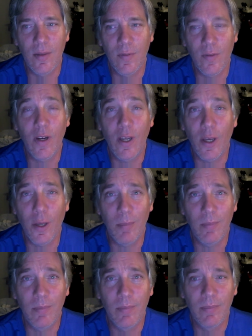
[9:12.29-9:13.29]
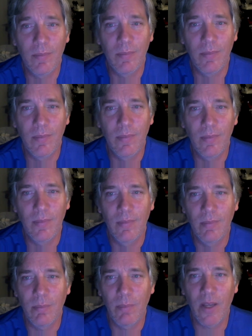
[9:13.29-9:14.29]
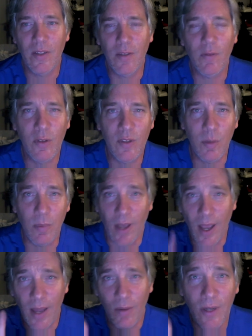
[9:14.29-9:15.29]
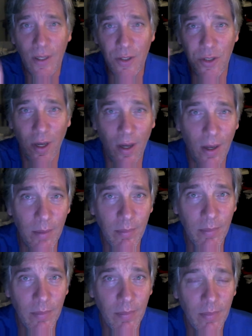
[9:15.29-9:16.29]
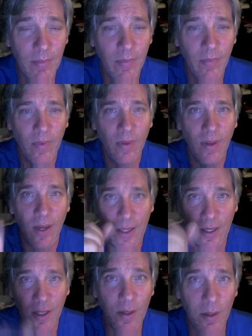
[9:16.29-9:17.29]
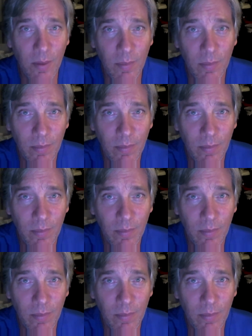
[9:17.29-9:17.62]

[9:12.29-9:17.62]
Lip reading: for income. Because I've learned something. I don't need a job. I need income.